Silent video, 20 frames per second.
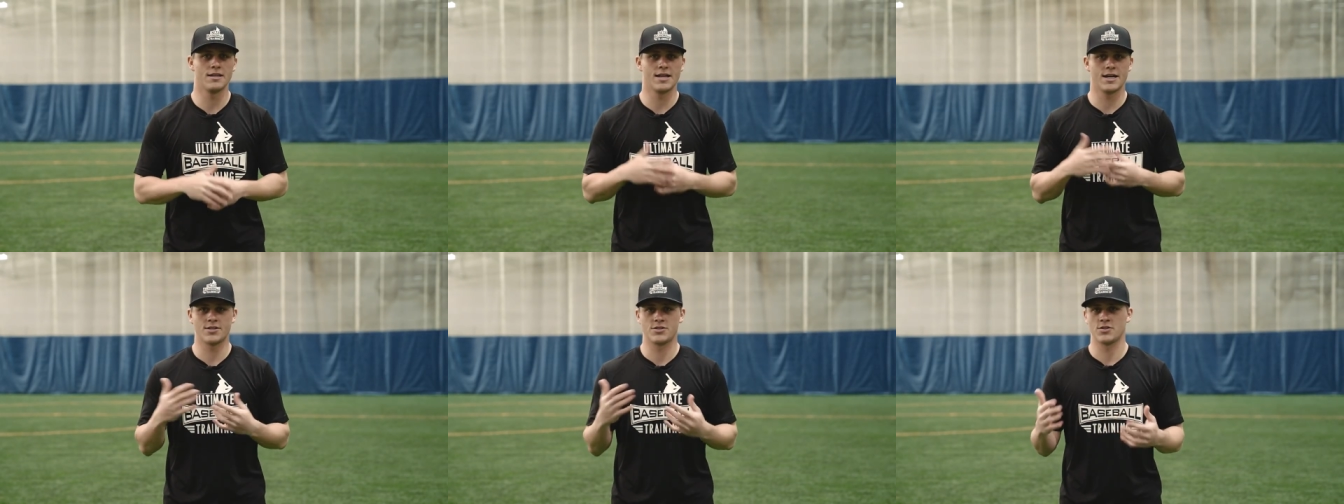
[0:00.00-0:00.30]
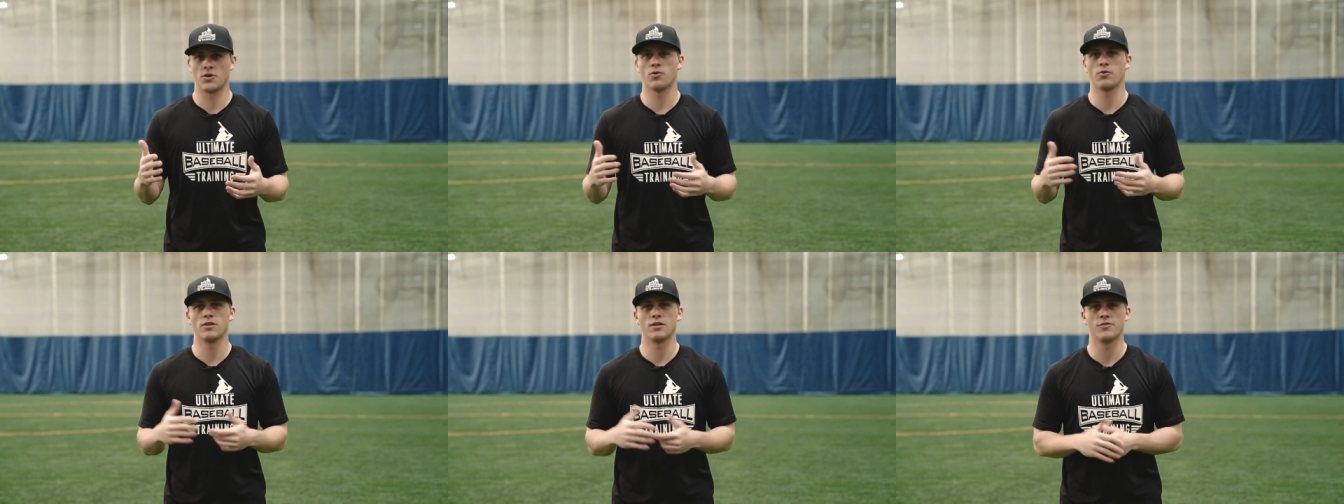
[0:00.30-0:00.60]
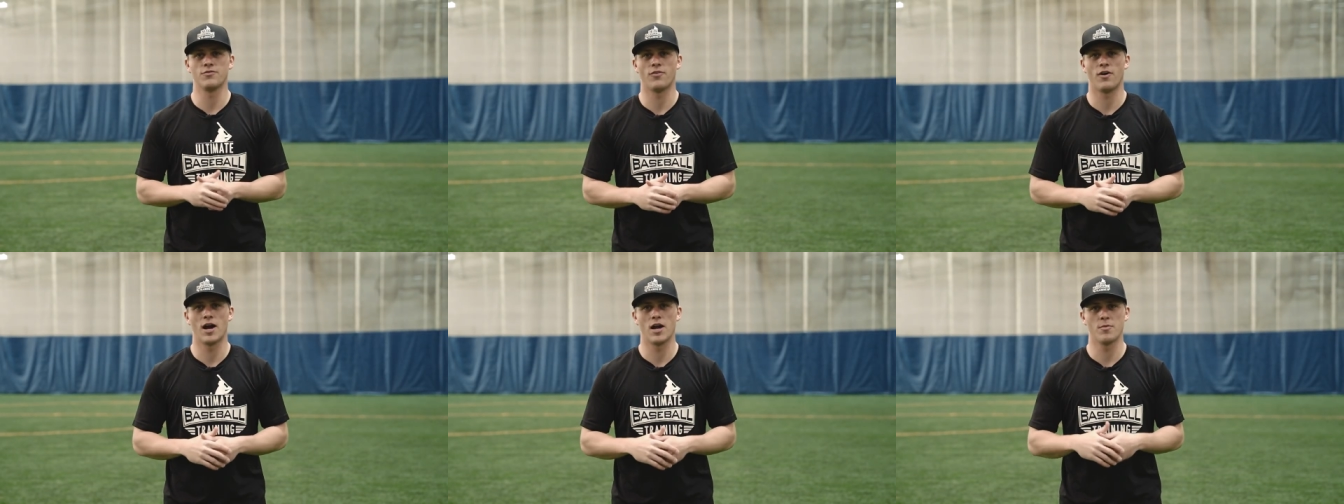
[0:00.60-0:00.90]
that's totally
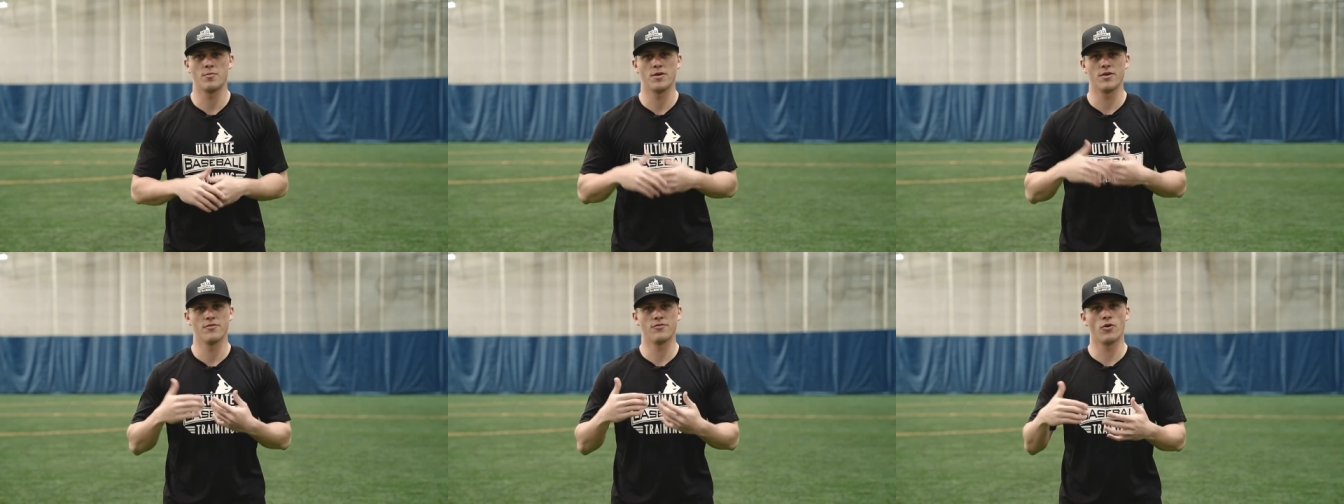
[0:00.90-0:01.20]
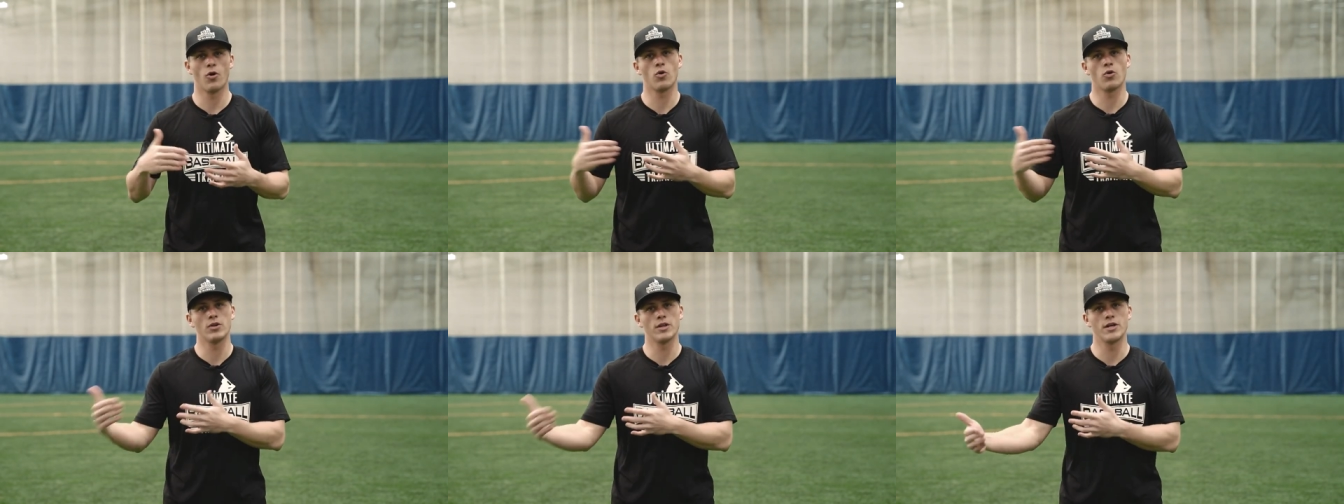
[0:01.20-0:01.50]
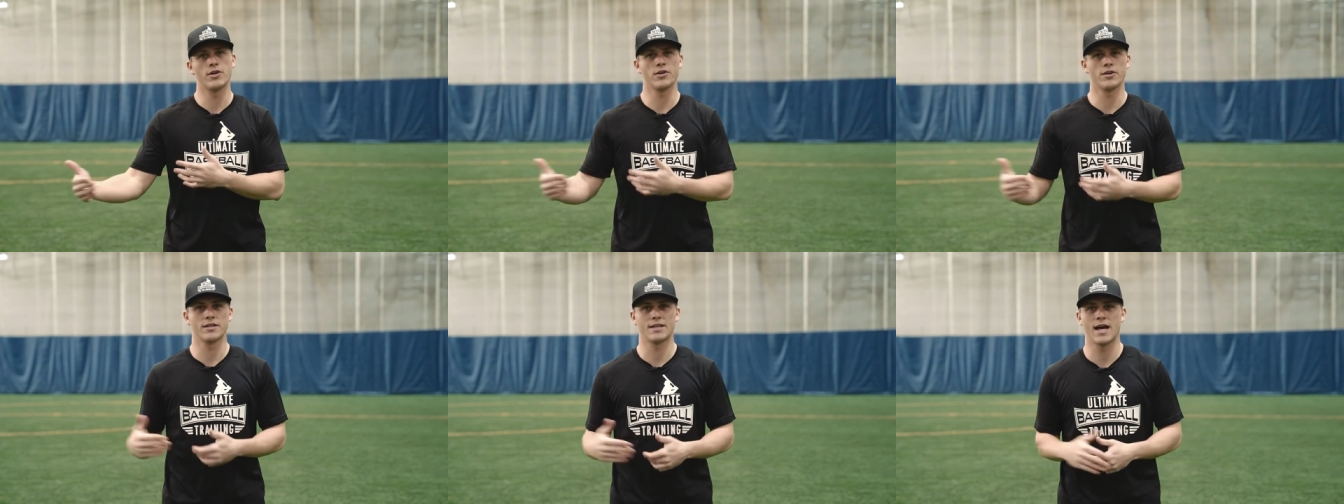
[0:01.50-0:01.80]
fine to be a vocal
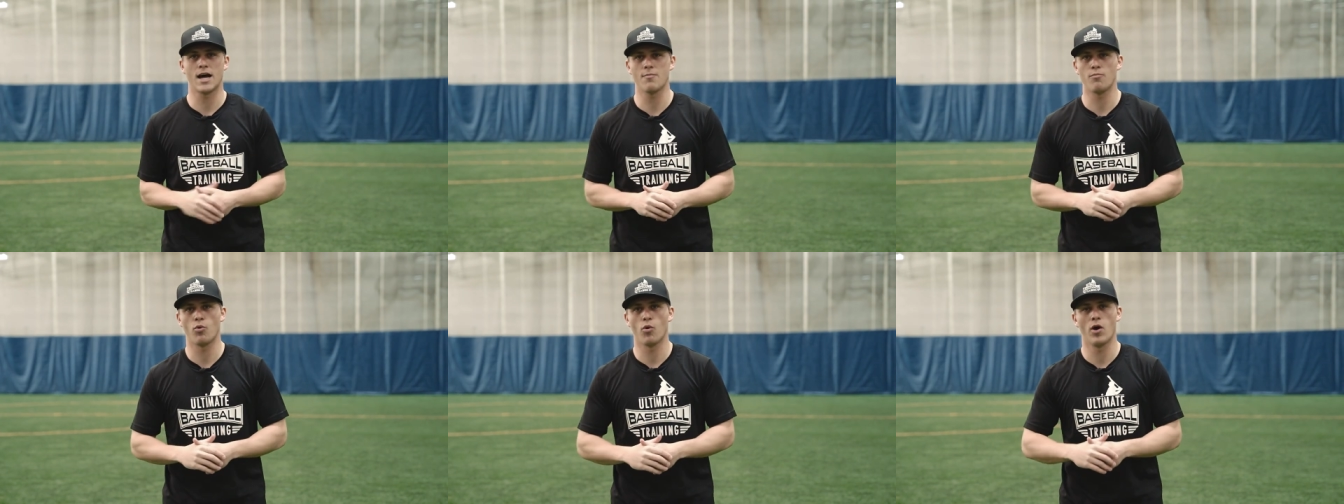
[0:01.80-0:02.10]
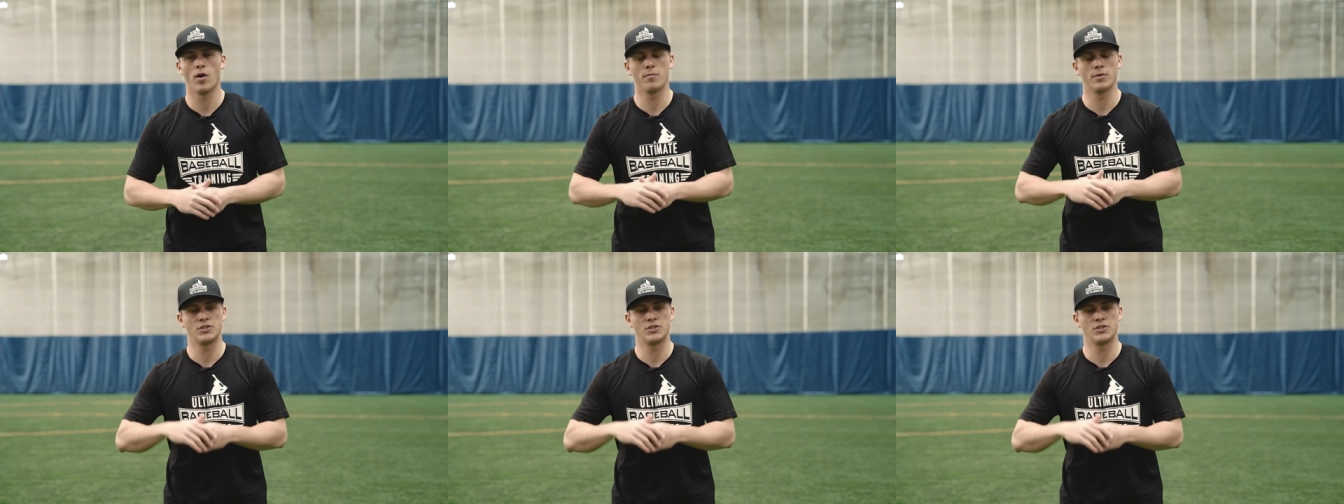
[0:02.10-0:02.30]
leader at that point.